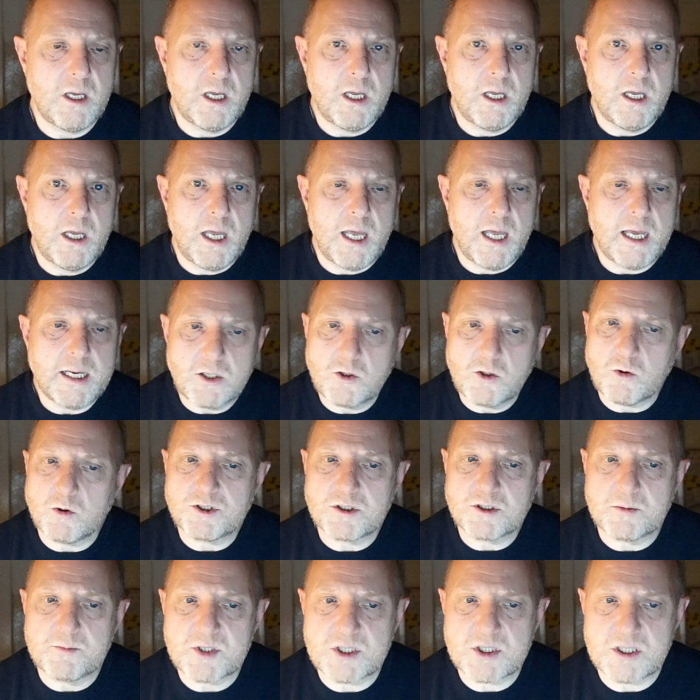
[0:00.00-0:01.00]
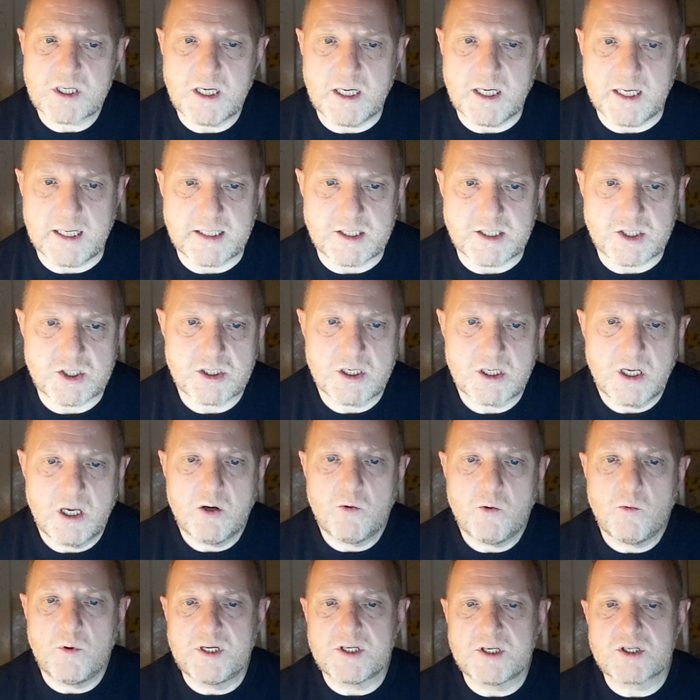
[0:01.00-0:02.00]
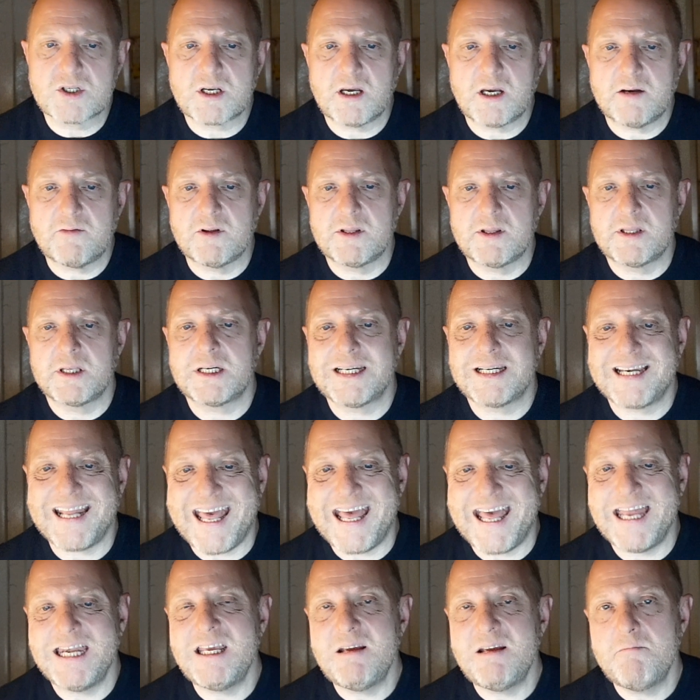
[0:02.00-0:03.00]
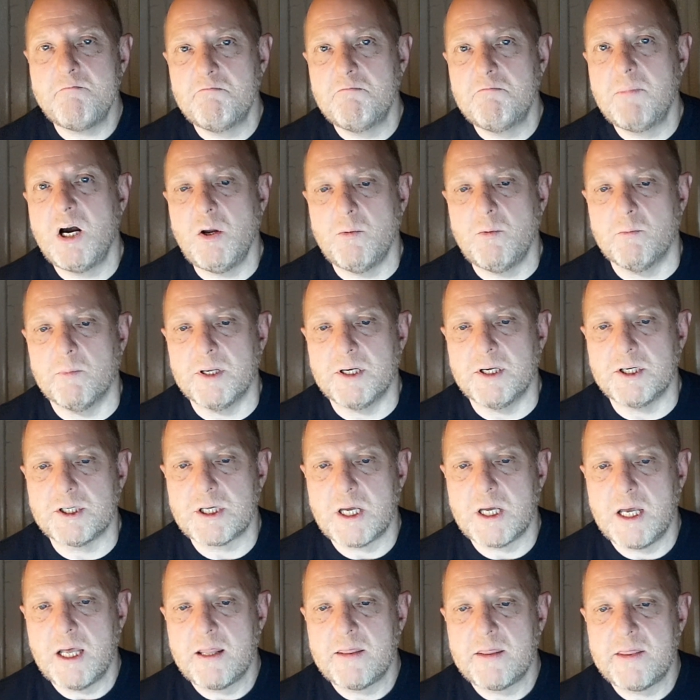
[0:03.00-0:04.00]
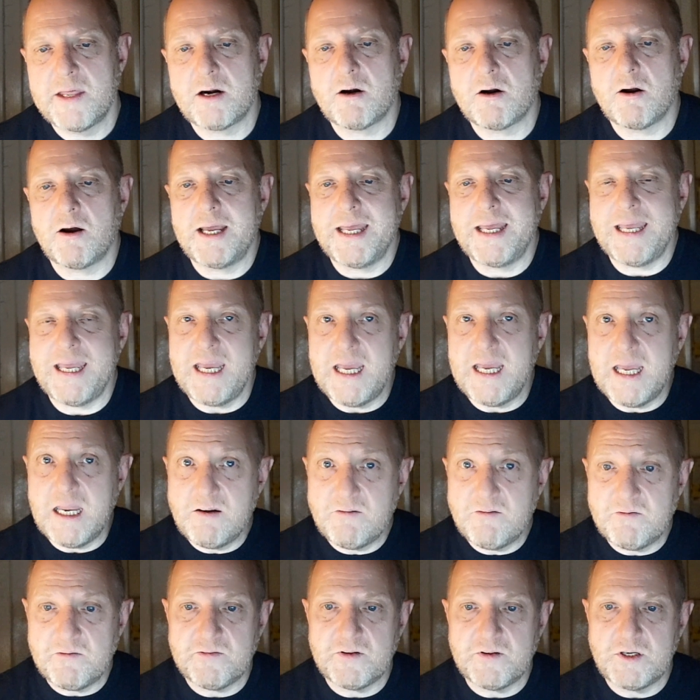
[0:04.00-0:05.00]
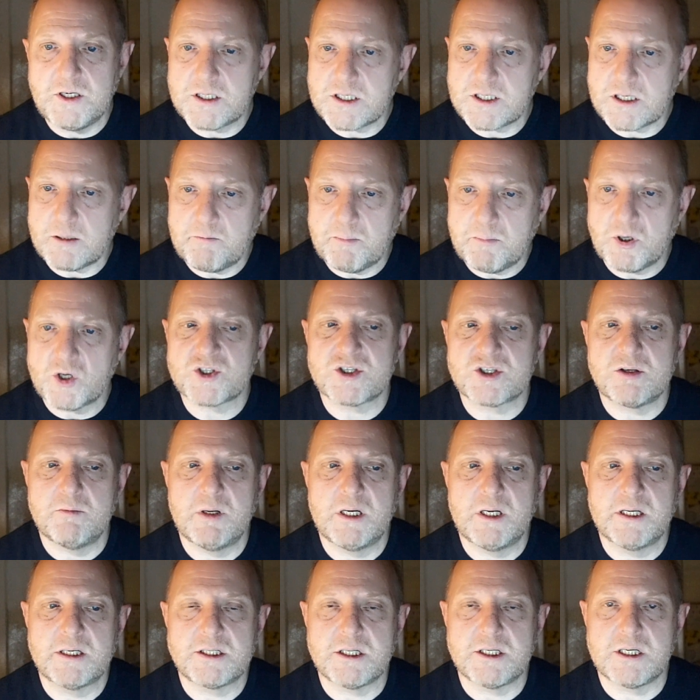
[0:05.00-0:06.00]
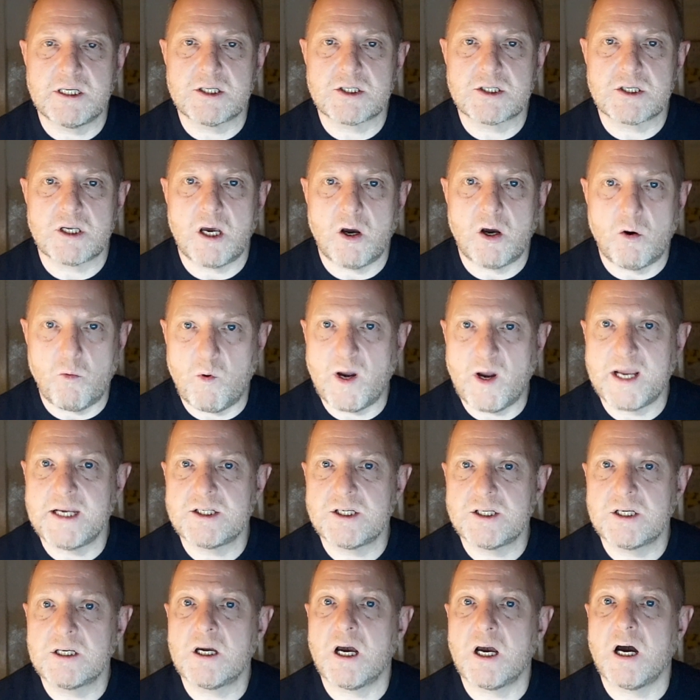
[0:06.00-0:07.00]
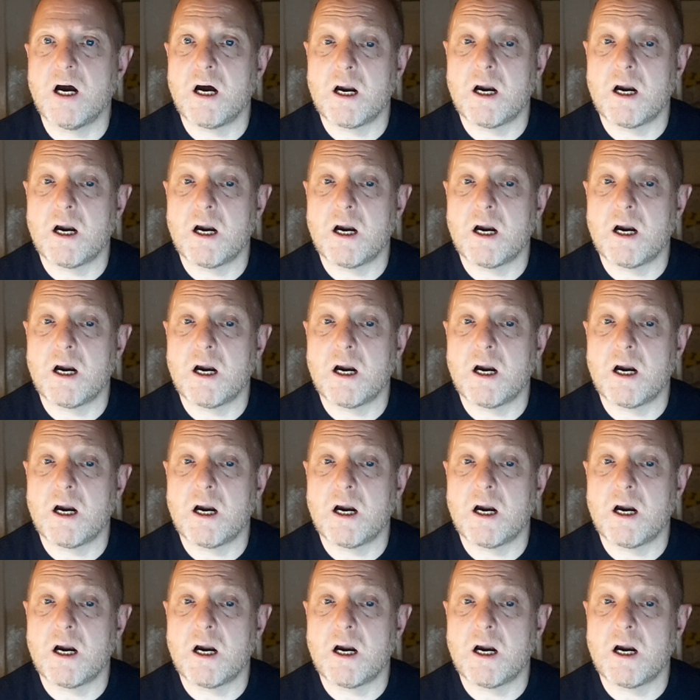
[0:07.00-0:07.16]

In quantum science, we discover that at any moment There are infinite possibilities awaiting our